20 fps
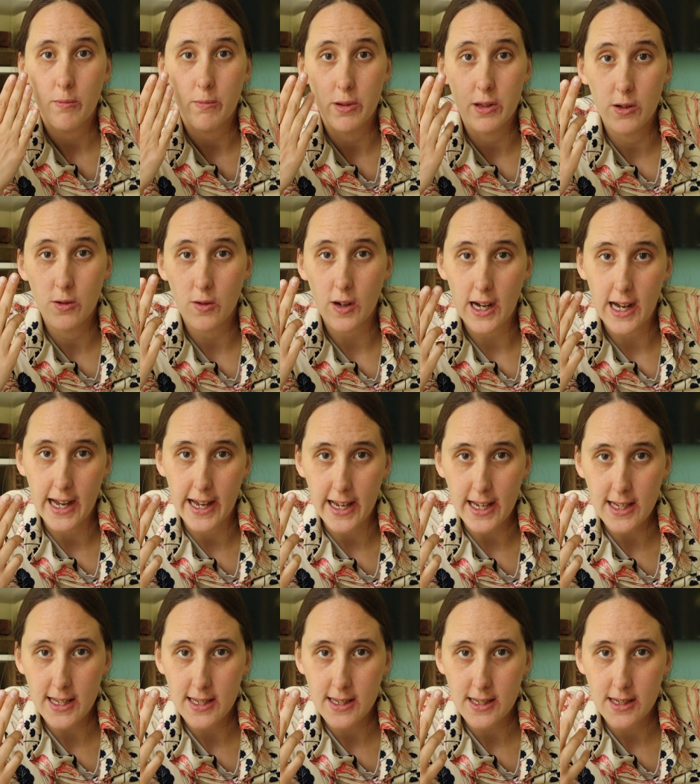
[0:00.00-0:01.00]
Blue
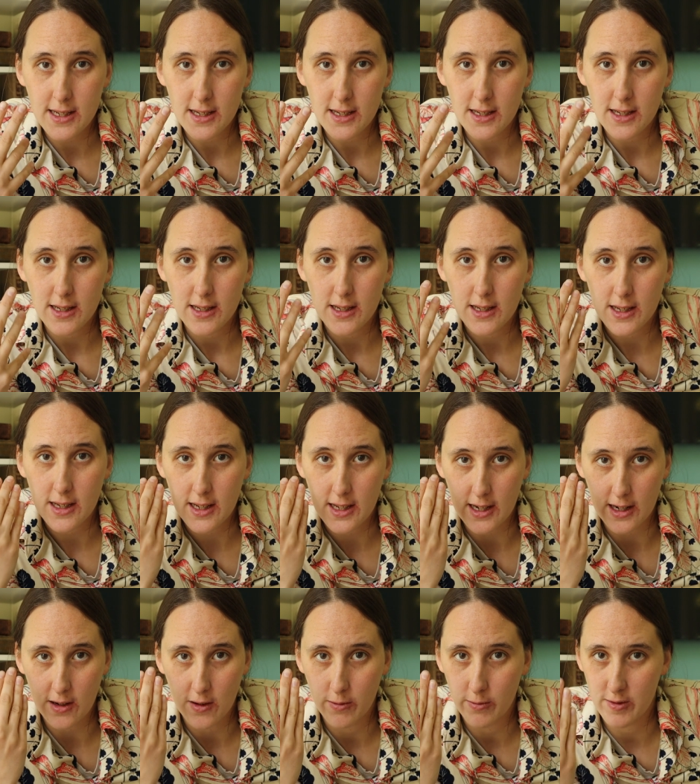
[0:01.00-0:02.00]
eyes
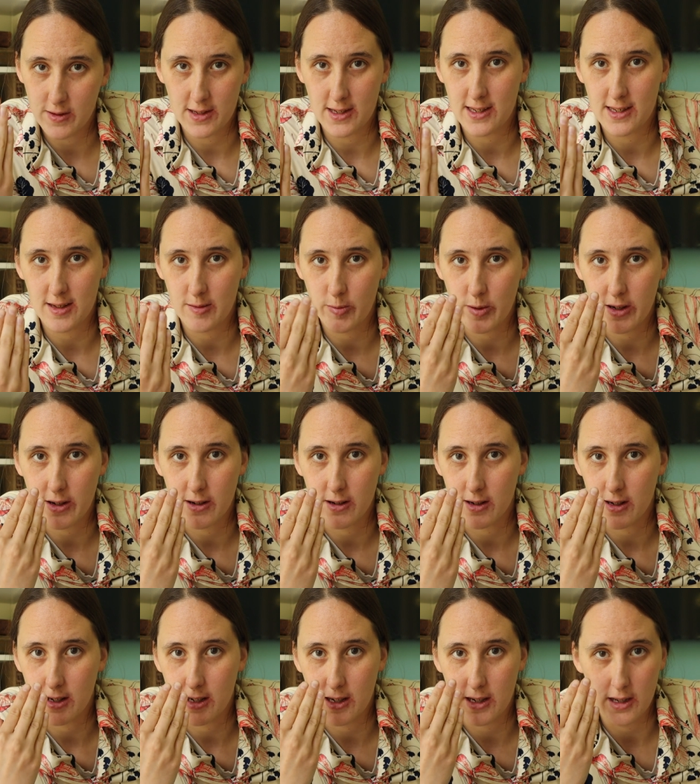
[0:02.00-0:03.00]
can almost disappear
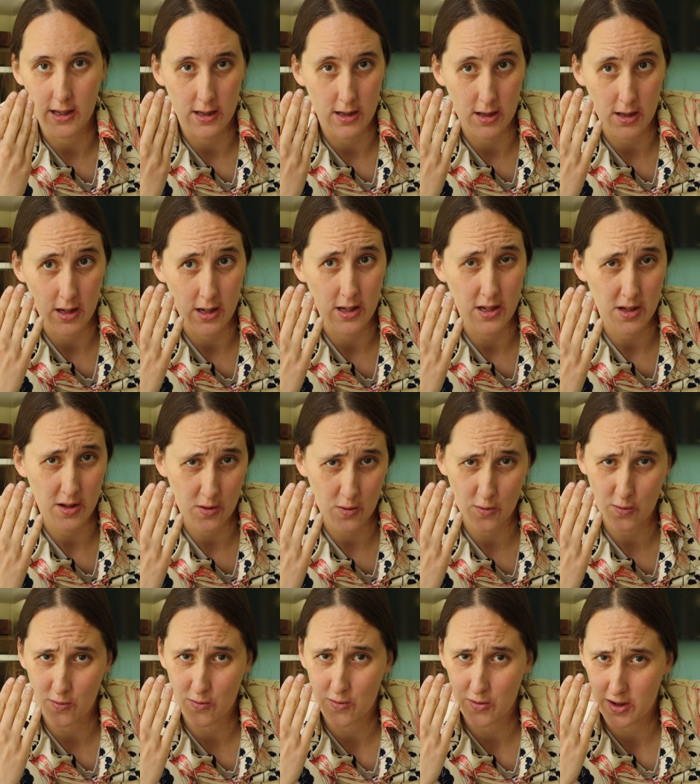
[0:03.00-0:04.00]
and is
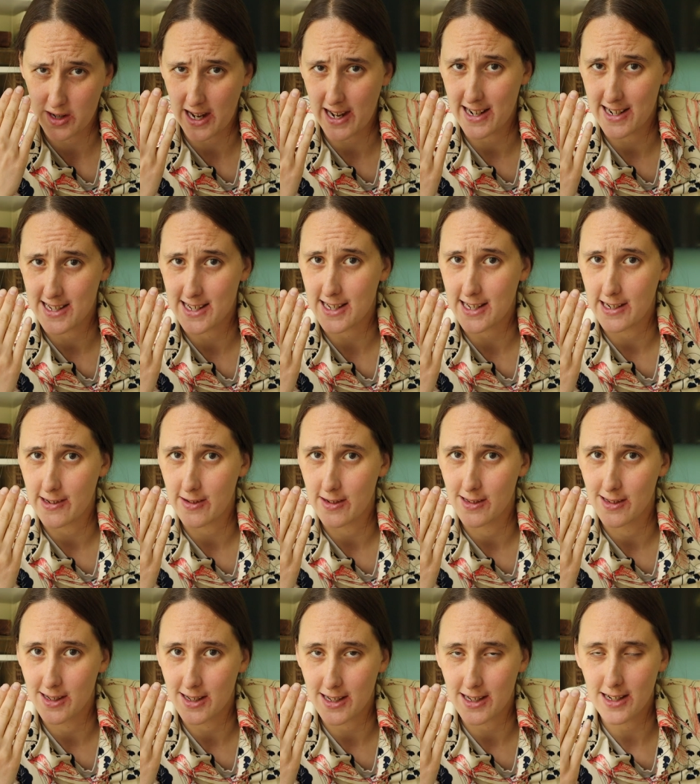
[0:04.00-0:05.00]
kind of scary
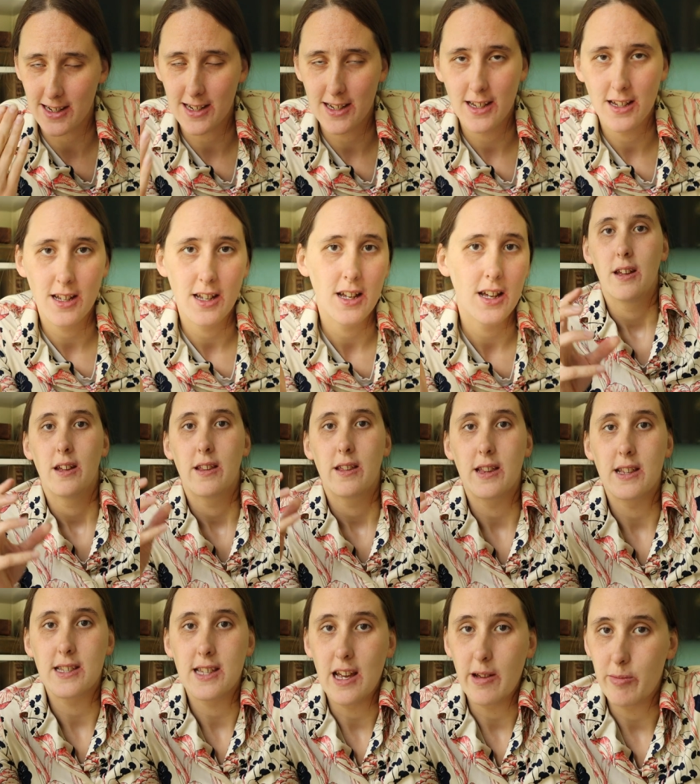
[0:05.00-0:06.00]
looking.
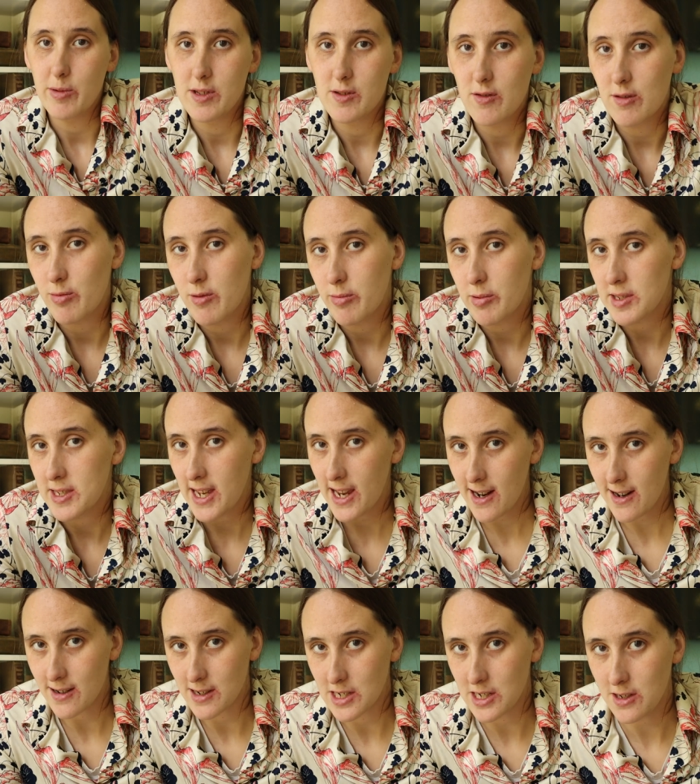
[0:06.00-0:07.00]
This happens with people's
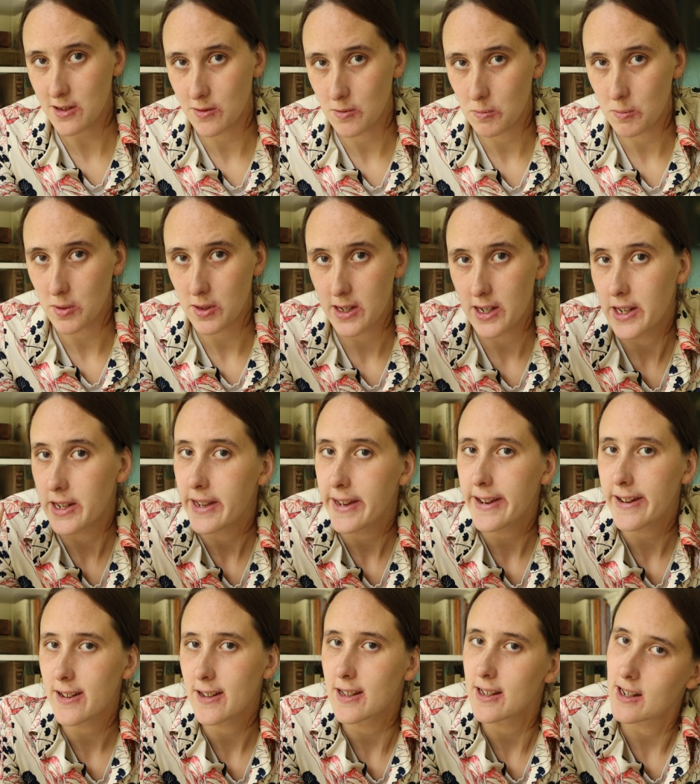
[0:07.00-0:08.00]
hair too. Blonde
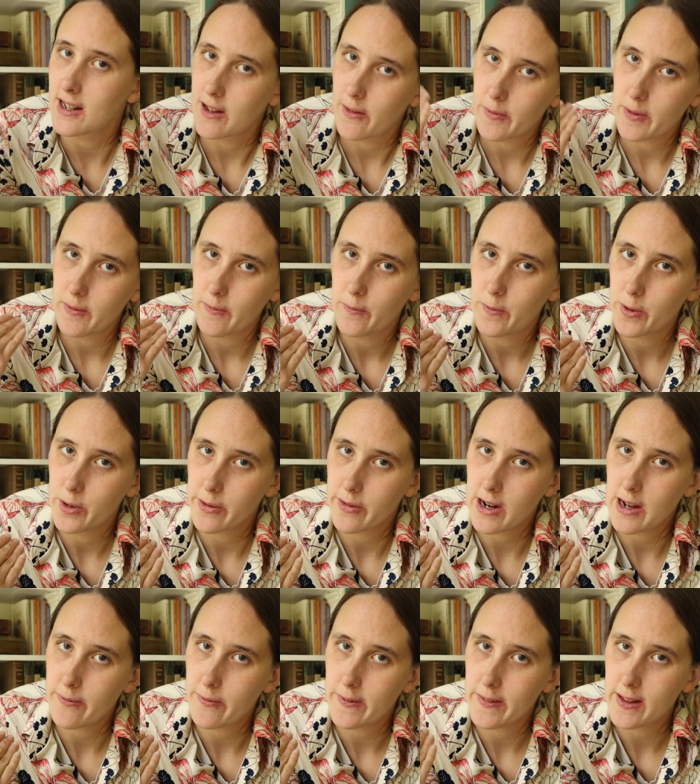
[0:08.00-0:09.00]
hair can often
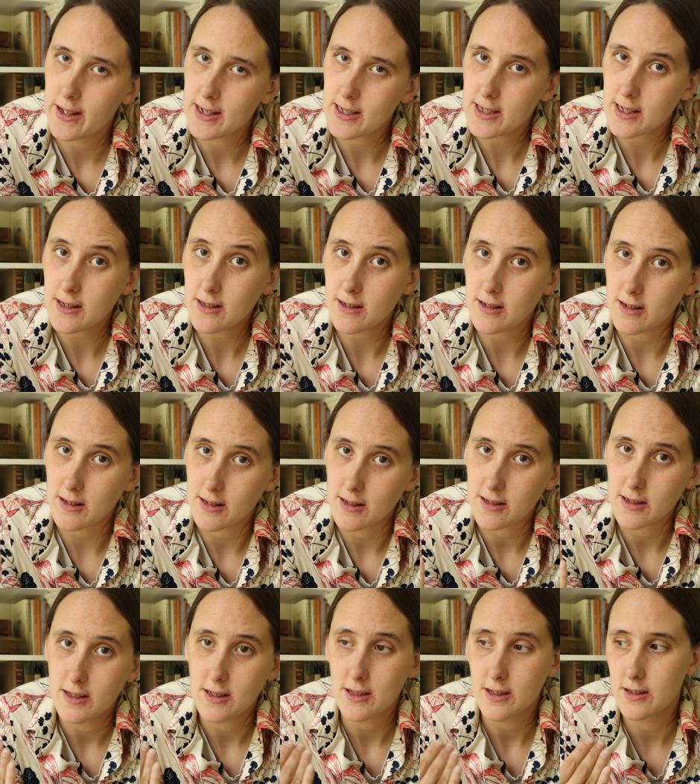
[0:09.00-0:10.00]
photograph a lot darker.
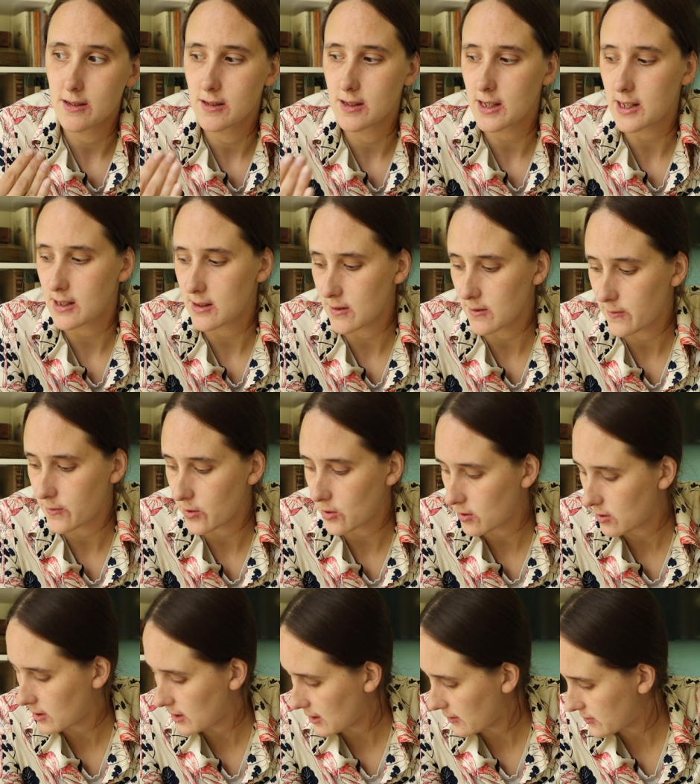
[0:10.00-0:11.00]
You look at old
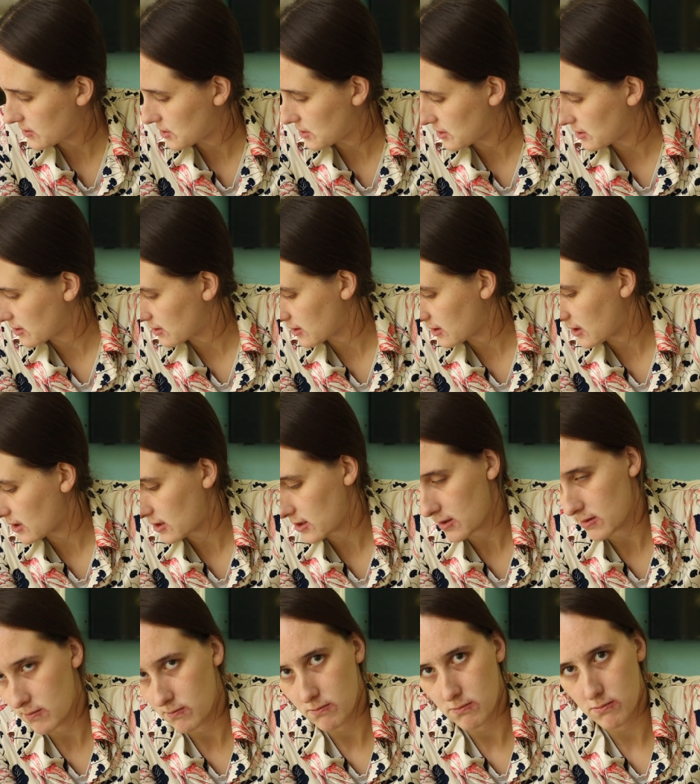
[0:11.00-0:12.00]
photographs and you're like,